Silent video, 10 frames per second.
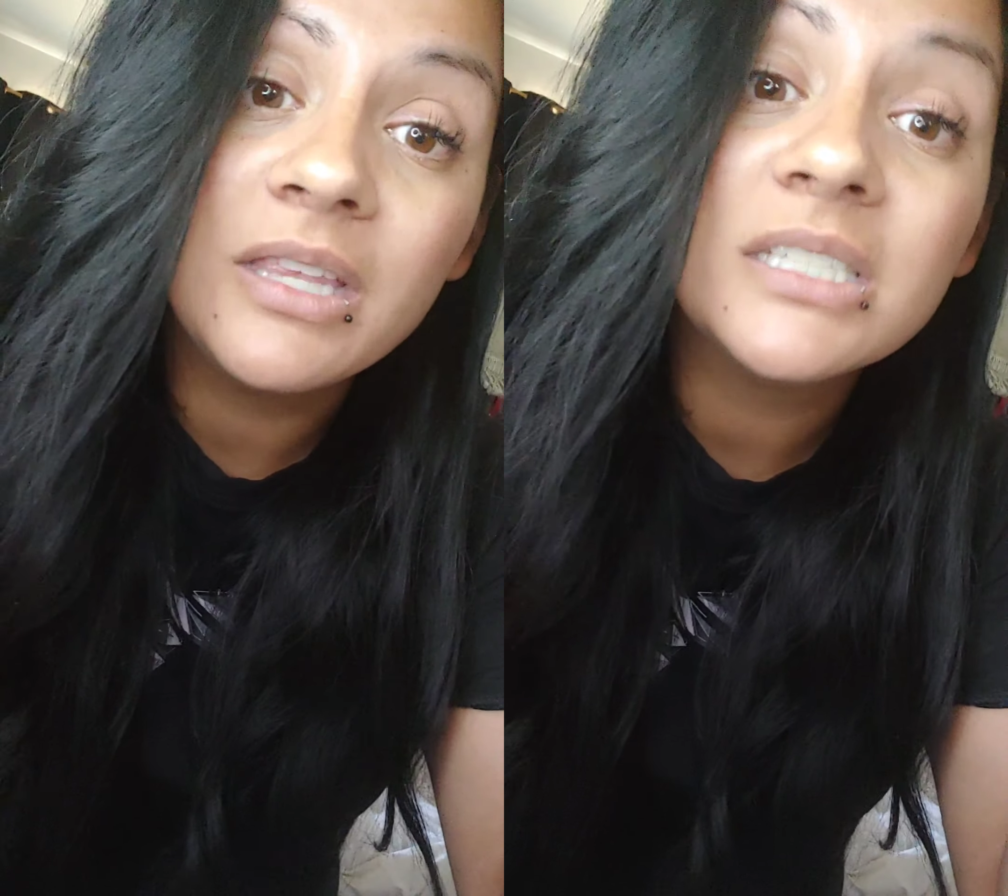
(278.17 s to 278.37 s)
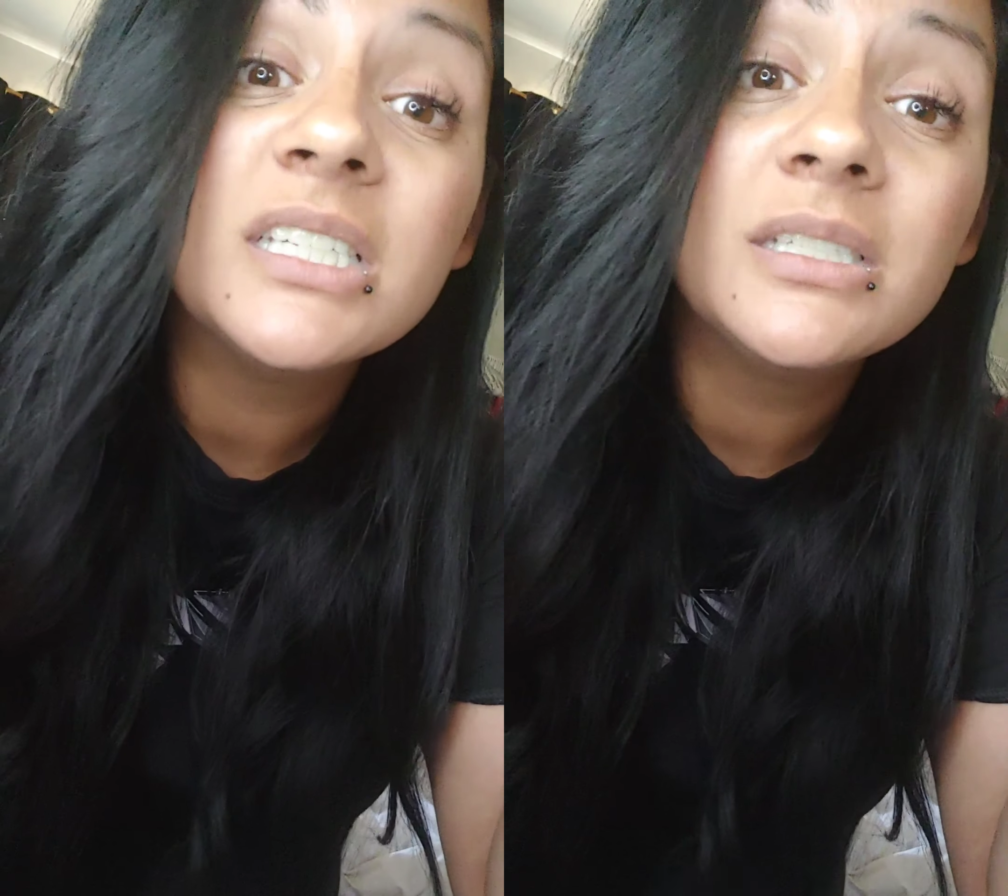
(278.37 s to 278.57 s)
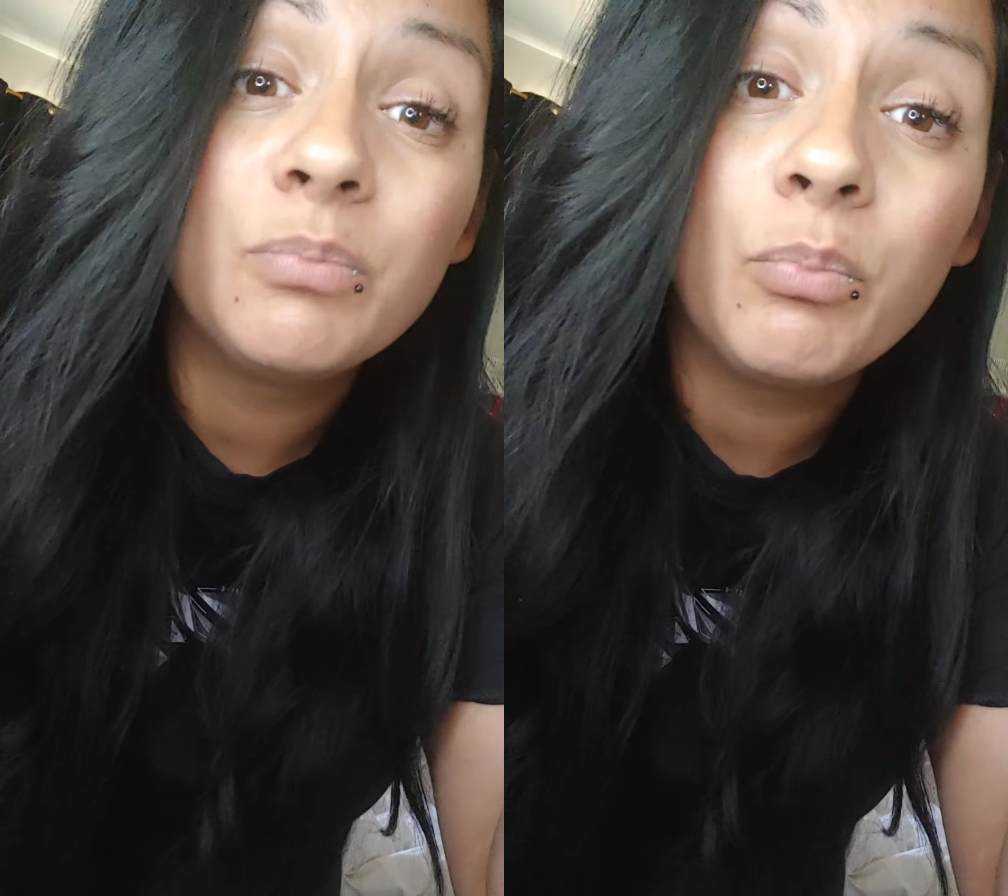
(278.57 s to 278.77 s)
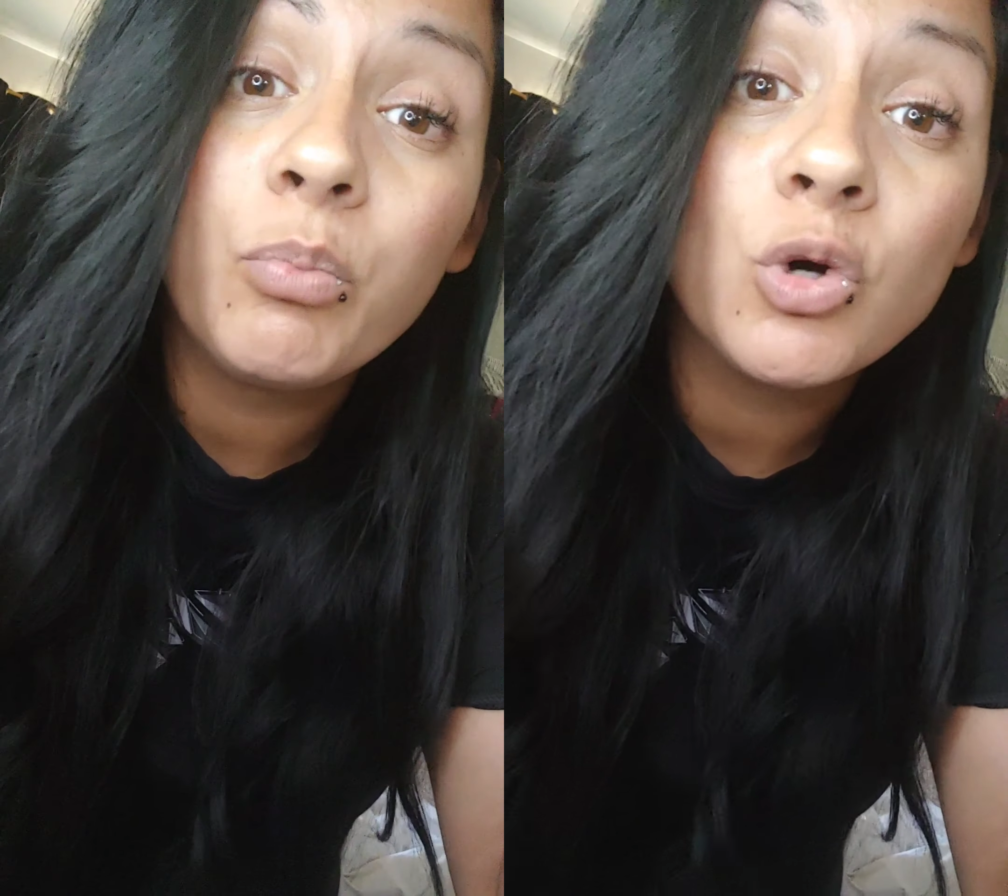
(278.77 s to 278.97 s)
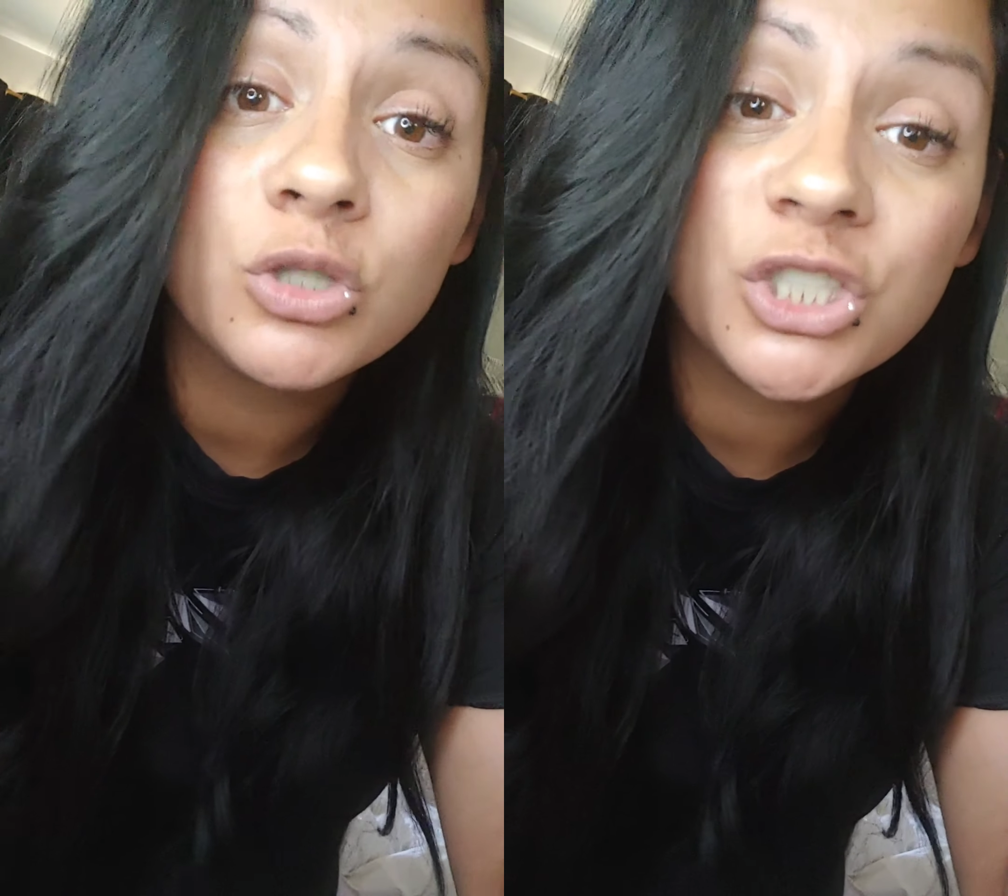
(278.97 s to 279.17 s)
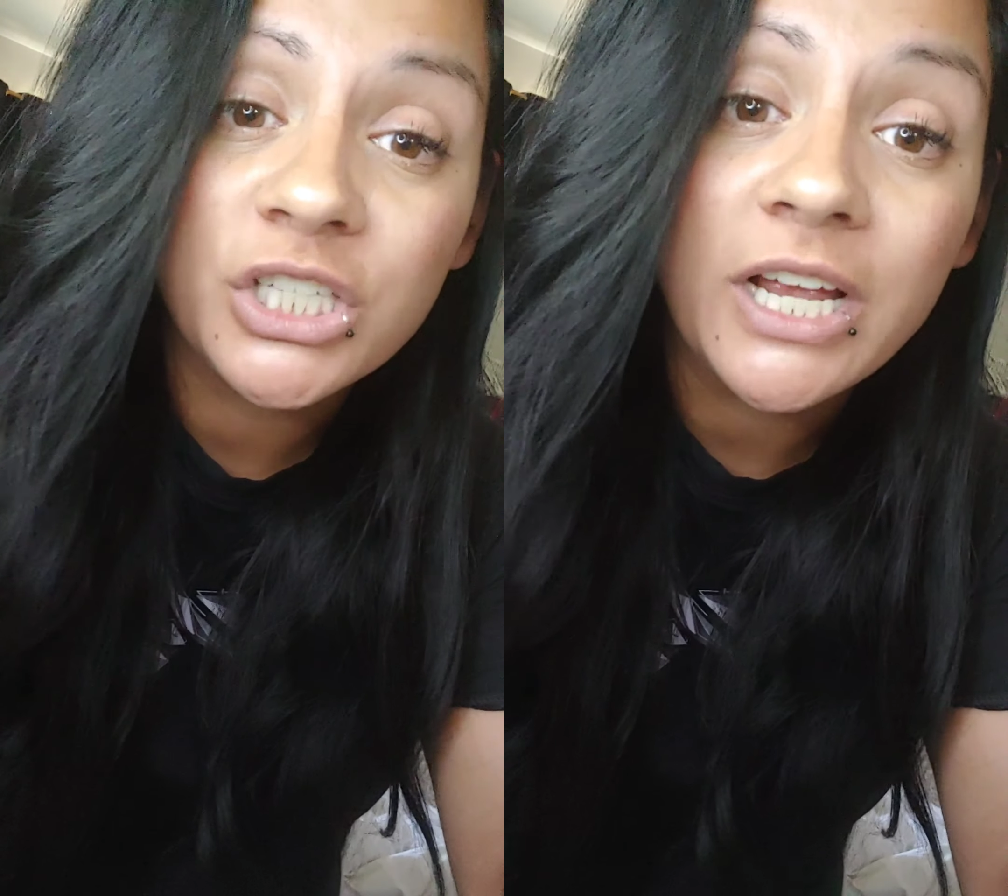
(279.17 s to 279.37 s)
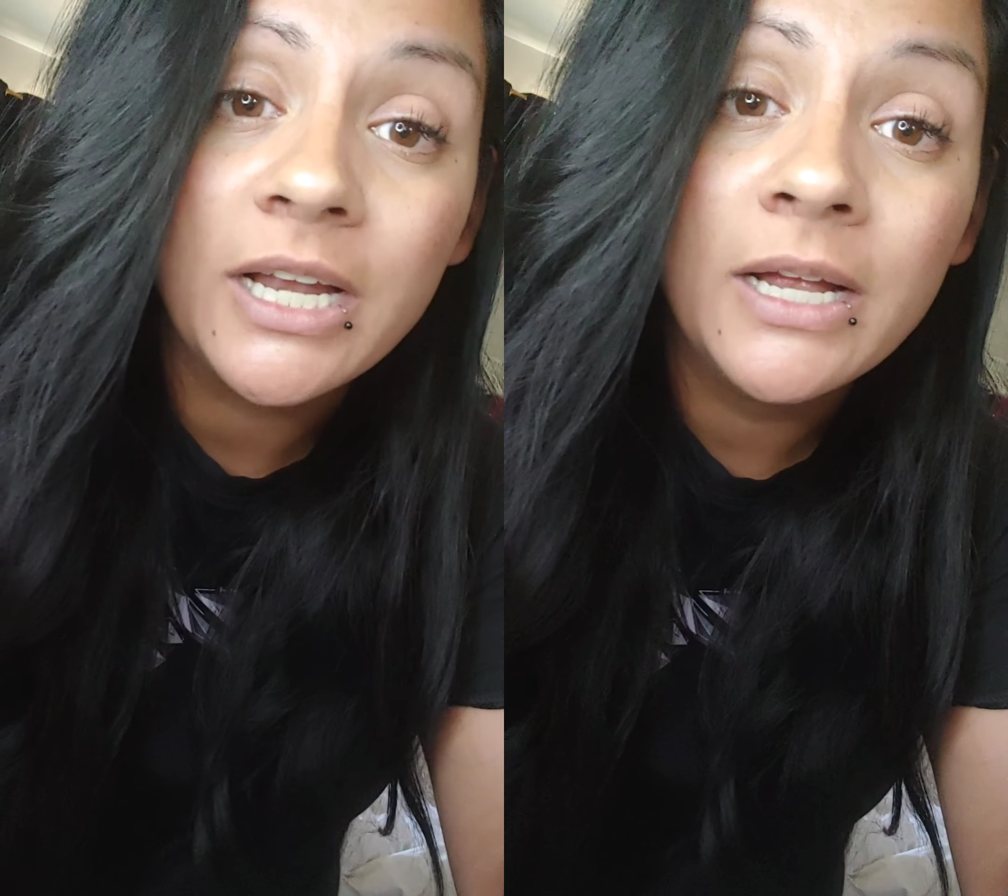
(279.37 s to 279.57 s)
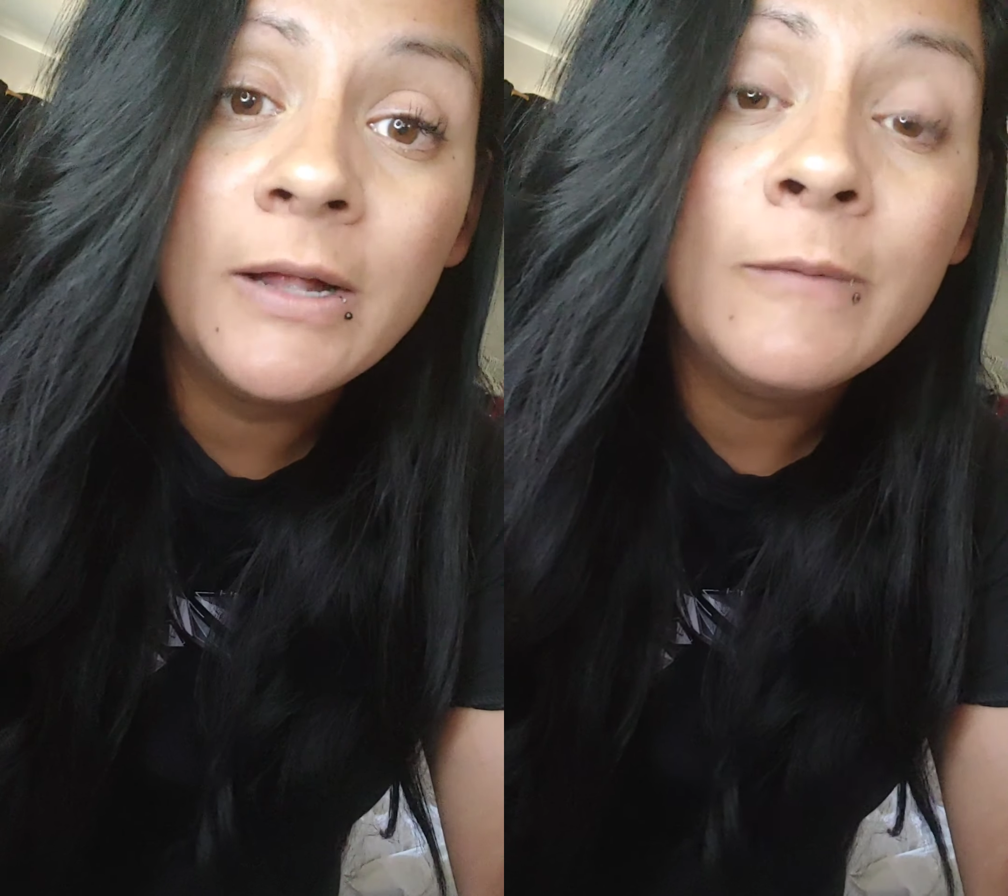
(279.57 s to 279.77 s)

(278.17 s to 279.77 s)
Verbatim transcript: This is bullshit.